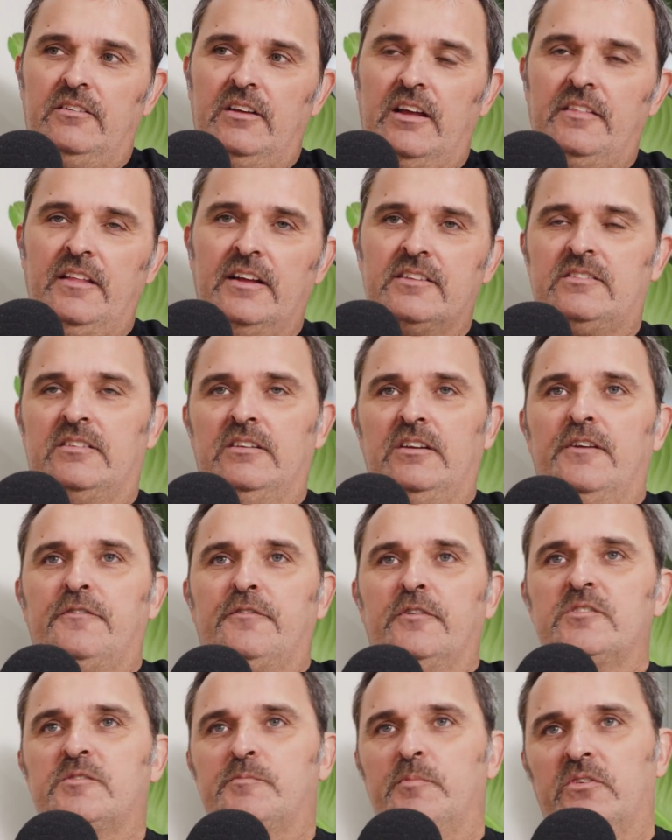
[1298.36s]
And that's the
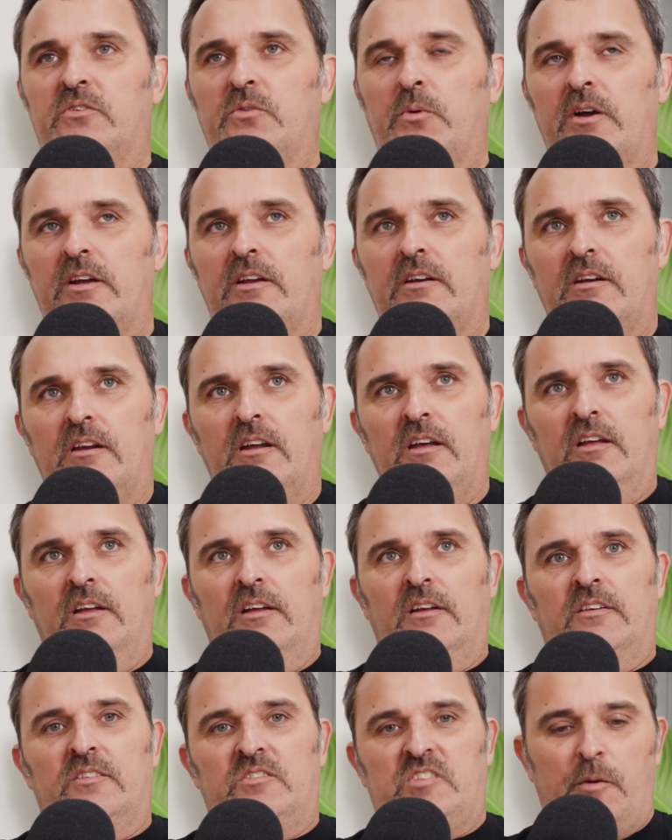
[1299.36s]
difference between
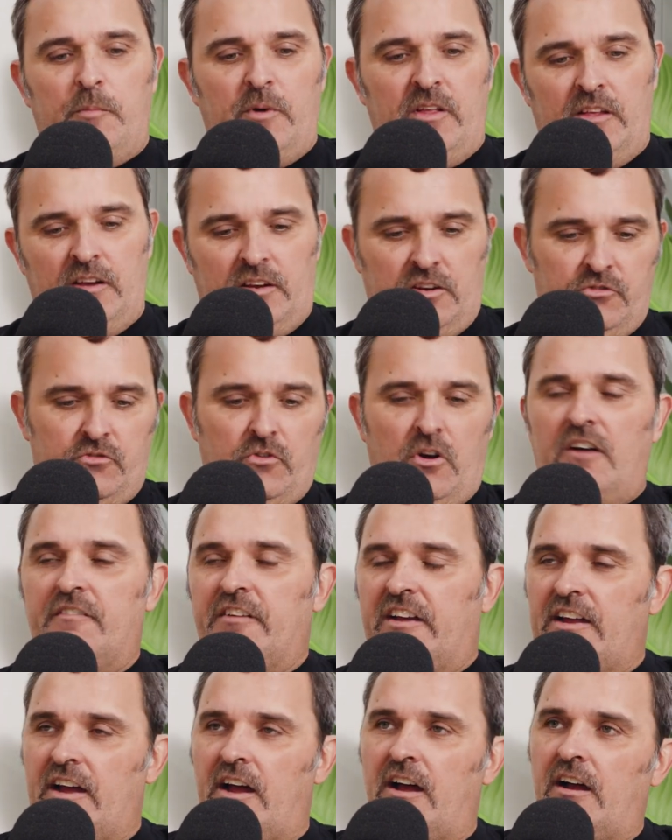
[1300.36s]
someone that can drive
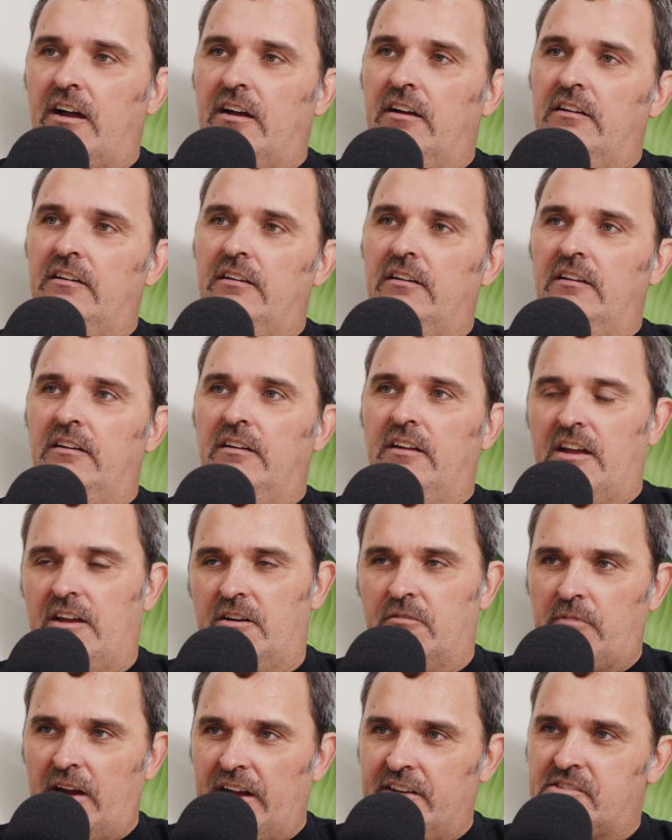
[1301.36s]
a car
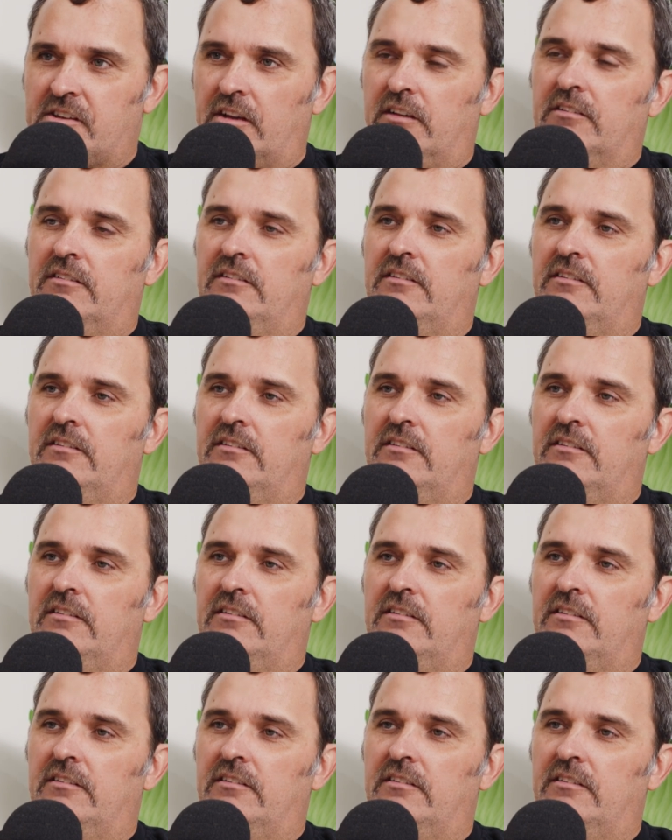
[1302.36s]
and a racer.